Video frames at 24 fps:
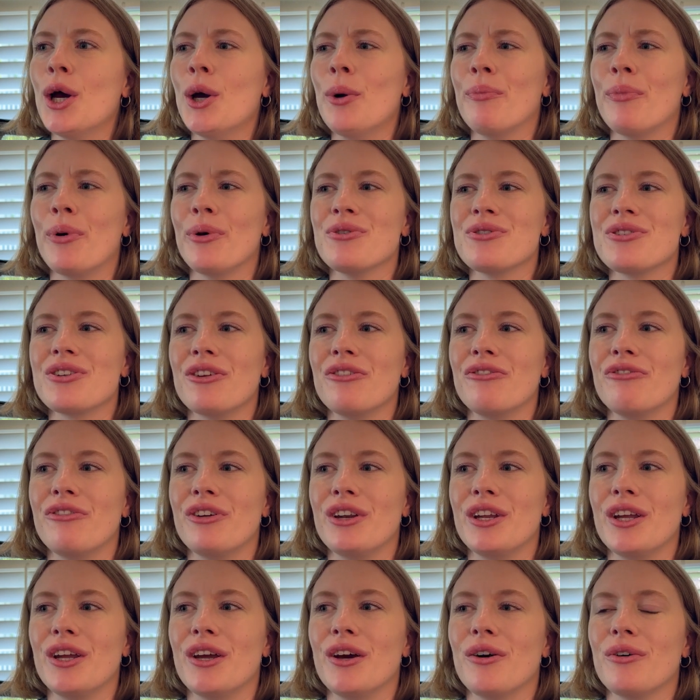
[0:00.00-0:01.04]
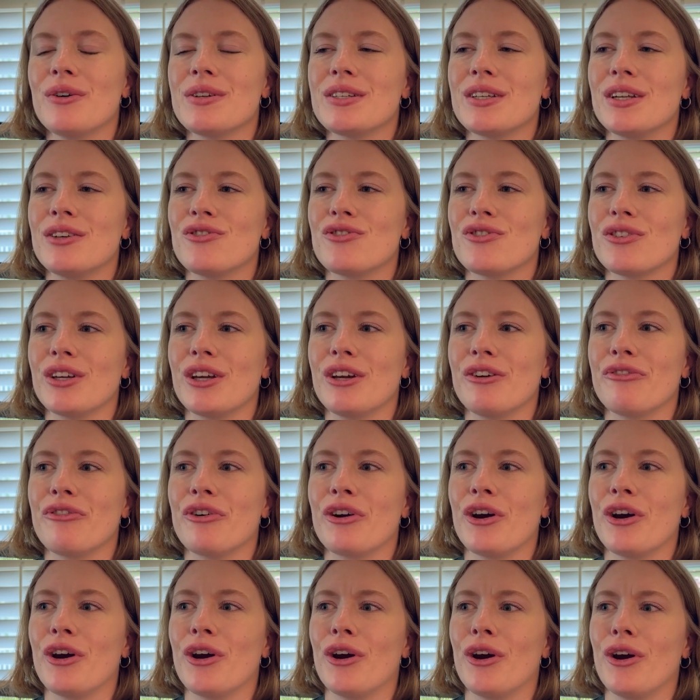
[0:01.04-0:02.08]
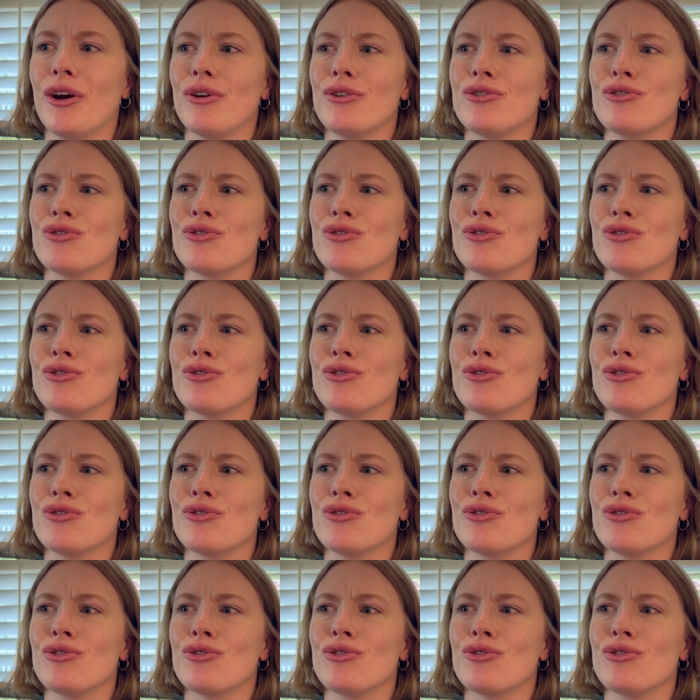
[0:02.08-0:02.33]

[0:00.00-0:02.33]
posted a video essentially of her